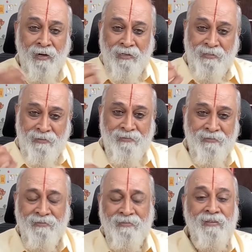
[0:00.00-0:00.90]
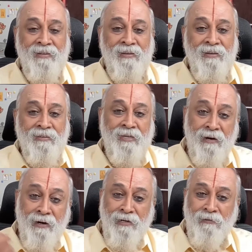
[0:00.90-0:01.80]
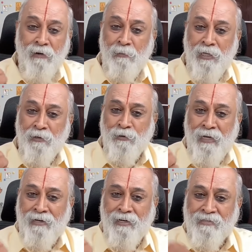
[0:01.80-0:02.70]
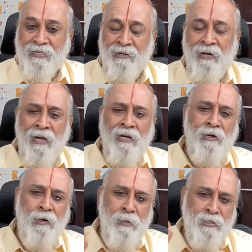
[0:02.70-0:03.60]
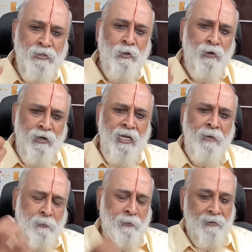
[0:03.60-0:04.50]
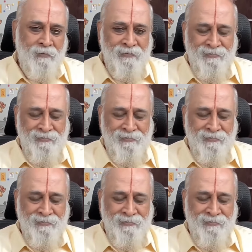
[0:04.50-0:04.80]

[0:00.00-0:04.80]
Hurt. The hurt will be to that extent. It will be so deep.